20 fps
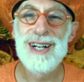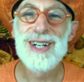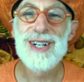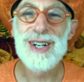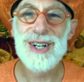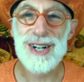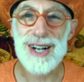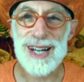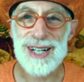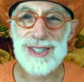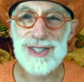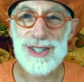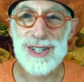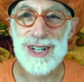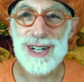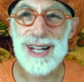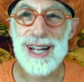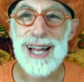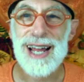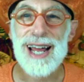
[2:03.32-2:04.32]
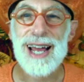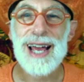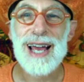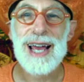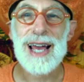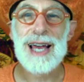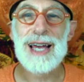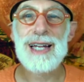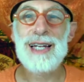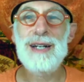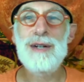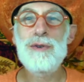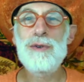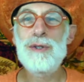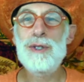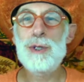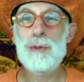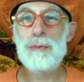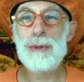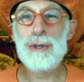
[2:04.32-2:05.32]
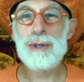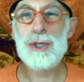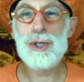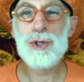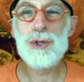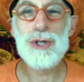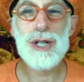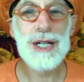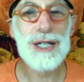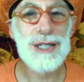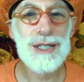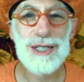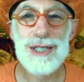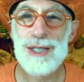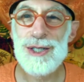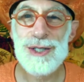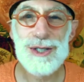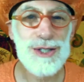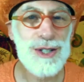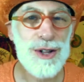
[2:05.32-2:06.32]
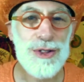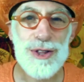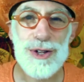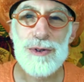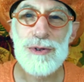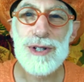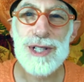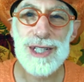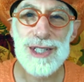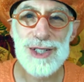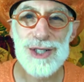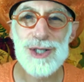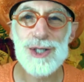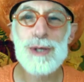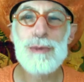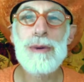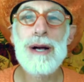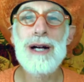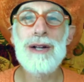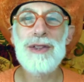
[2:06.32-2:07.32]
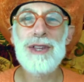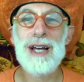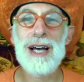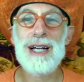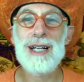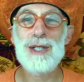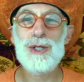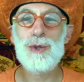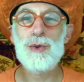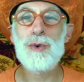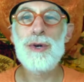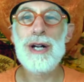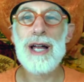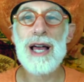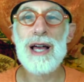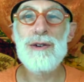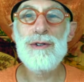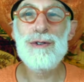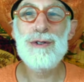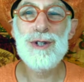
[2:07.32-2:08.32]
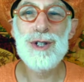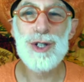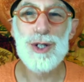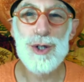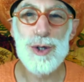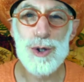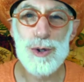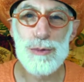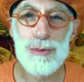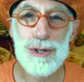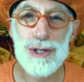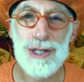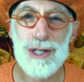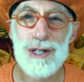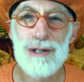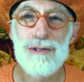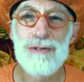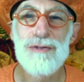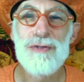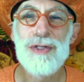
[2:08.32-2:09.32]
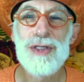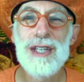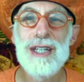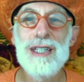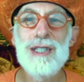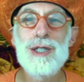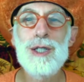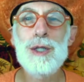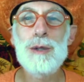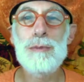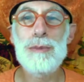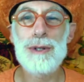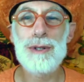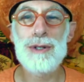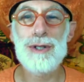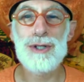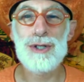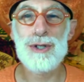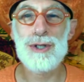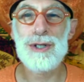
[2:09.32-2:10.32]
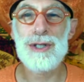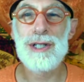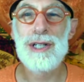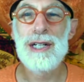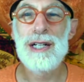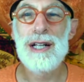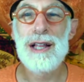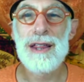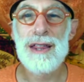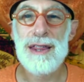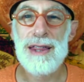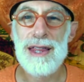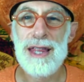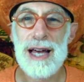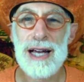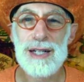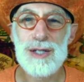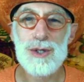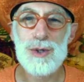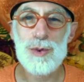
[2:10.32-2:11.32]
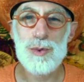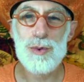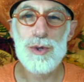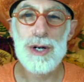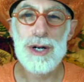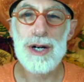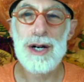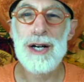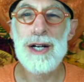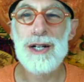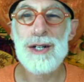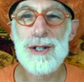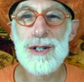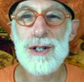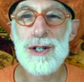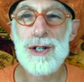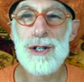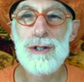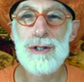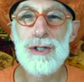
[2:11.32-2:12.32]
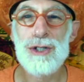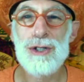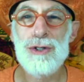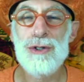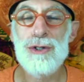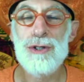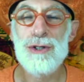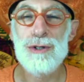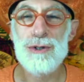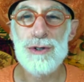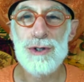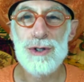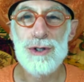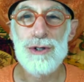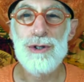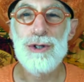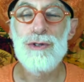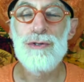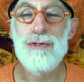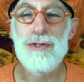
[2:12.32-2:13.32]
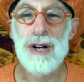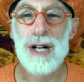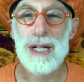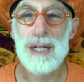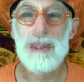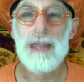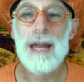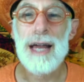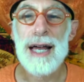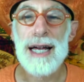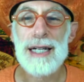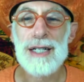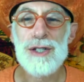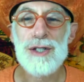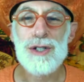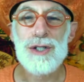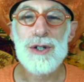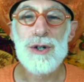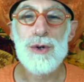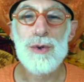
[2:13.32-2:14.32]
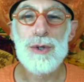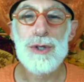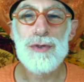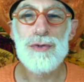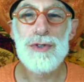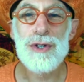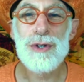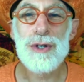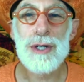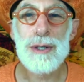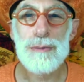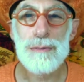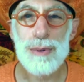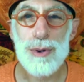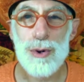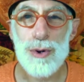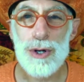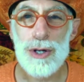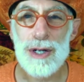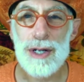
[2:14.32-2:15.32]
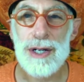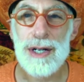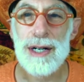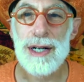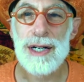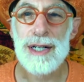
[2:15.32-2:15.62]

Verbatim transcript: connection. And spiritual, is nothing religious about that. It's whatever you believe is spiritual. That's what I encourage you to develop. And so it's very important,